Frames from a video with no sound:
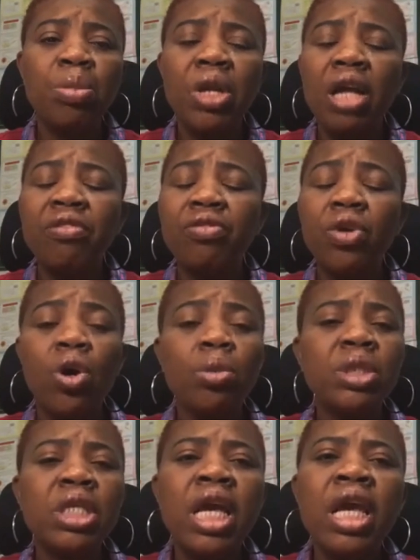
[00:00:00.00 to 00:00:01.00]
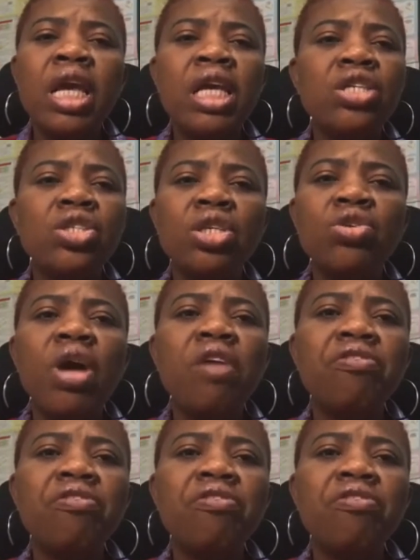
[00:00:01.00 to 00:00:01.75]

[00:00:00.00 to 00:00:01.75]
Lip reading: platforms, Instagram,